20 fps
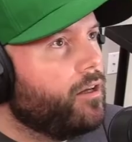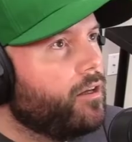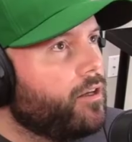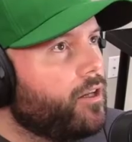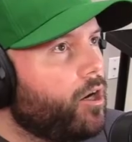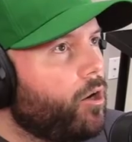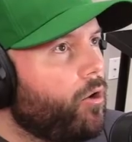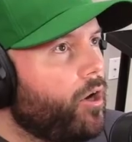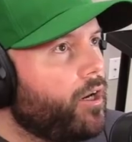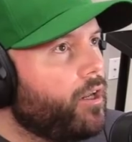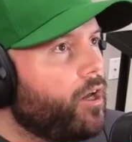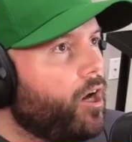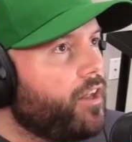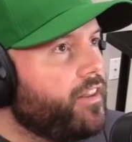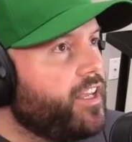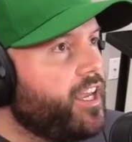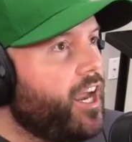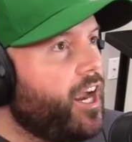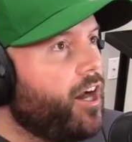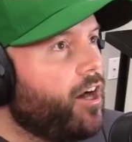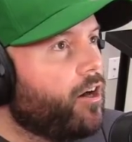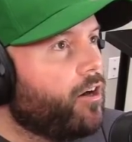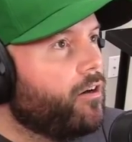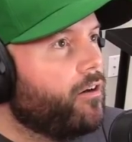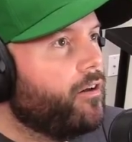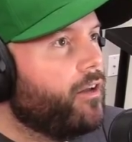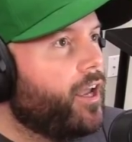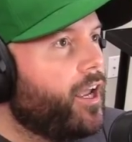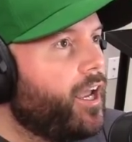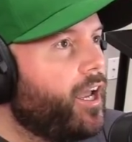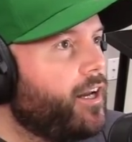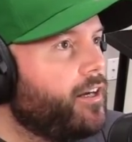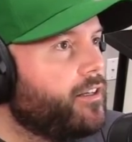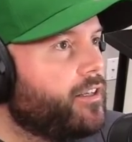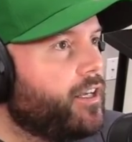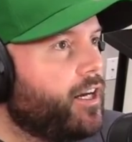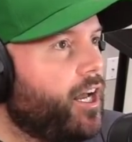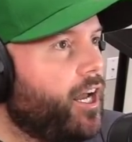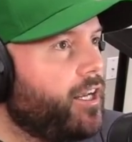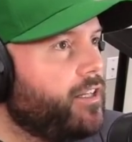You know what? On the air! And
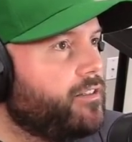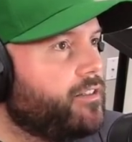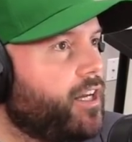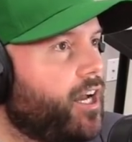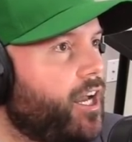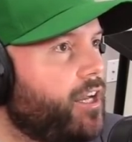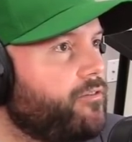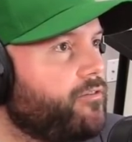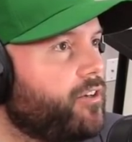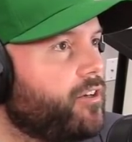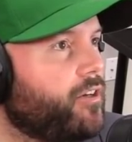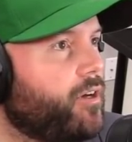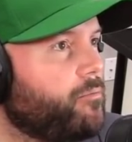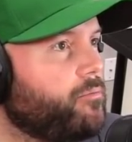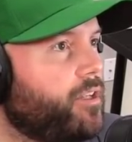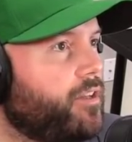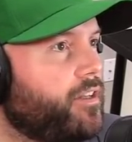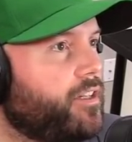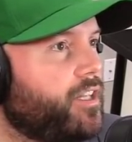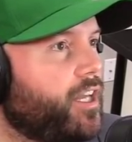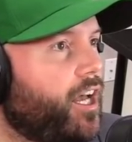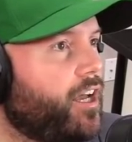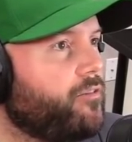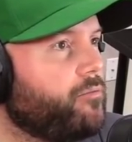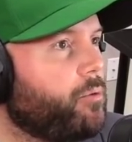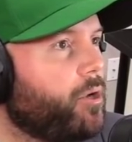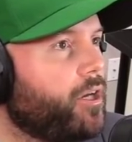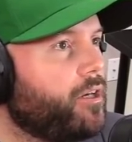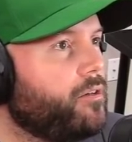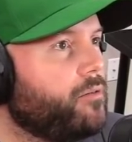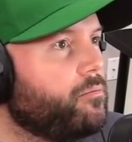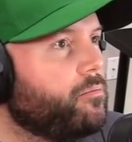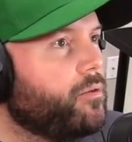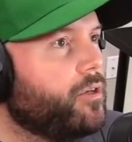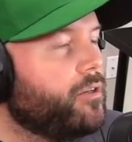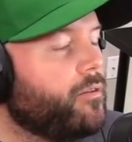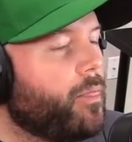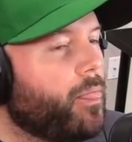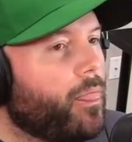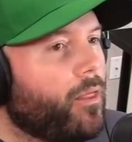can I dive? I'm hitting the dive button,
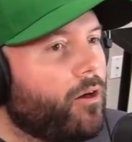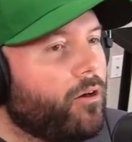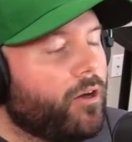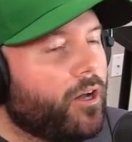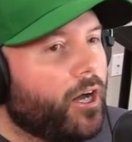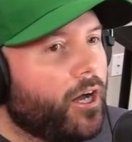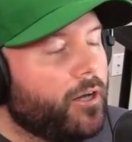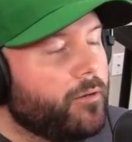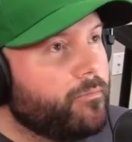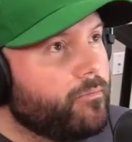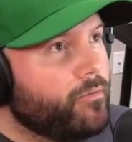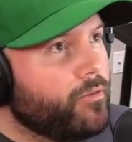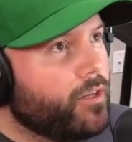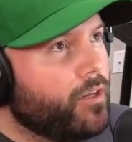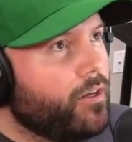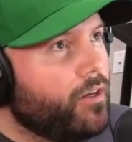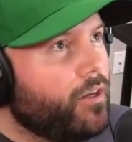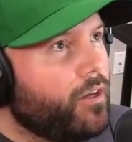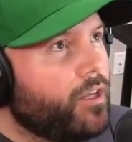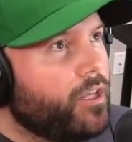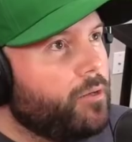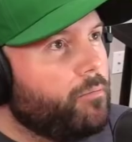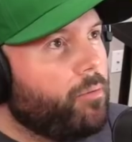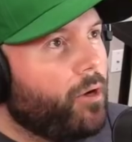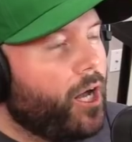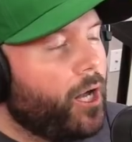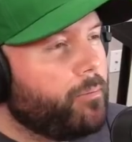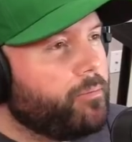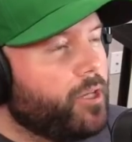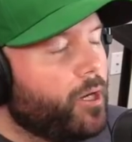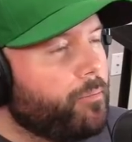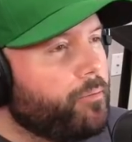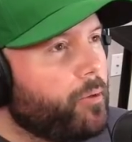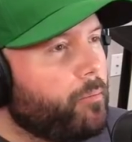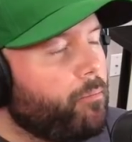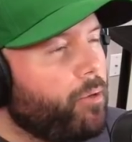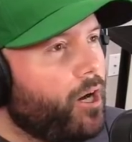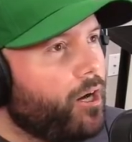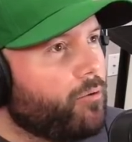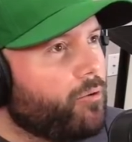but okay. He popped up the
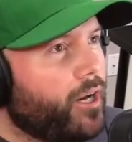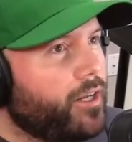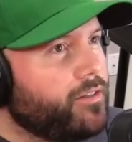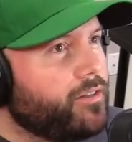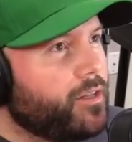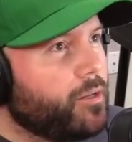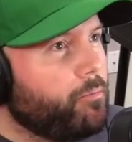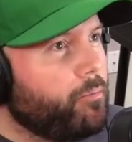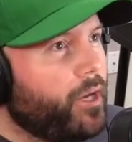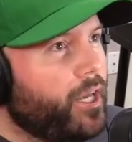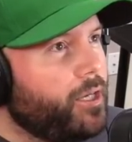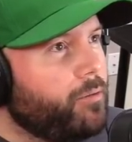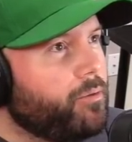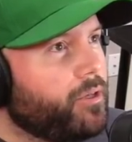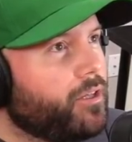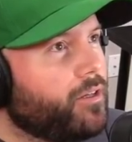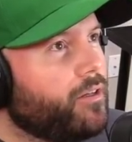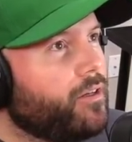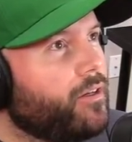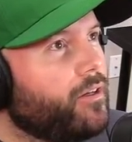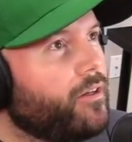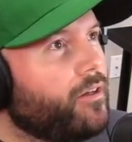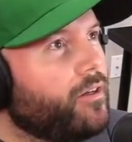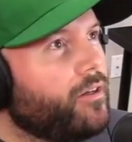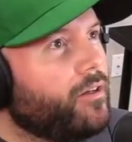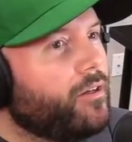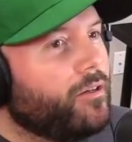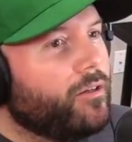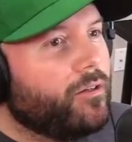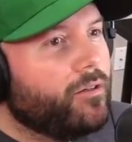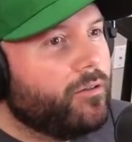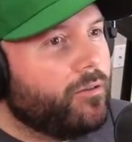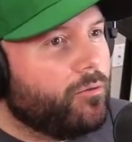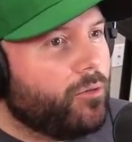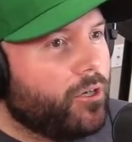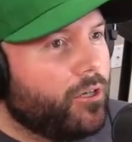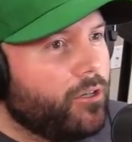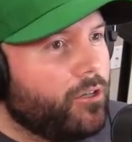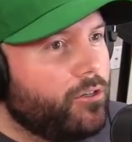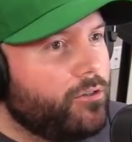bunt right to the baby.
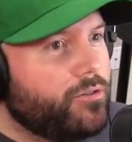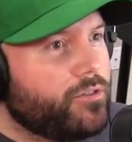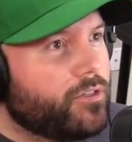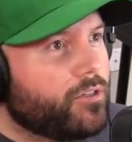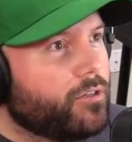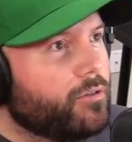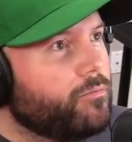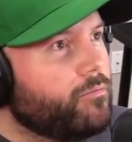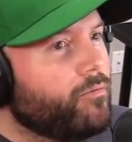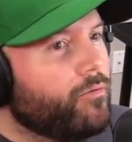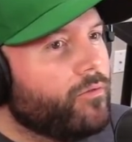What a loser.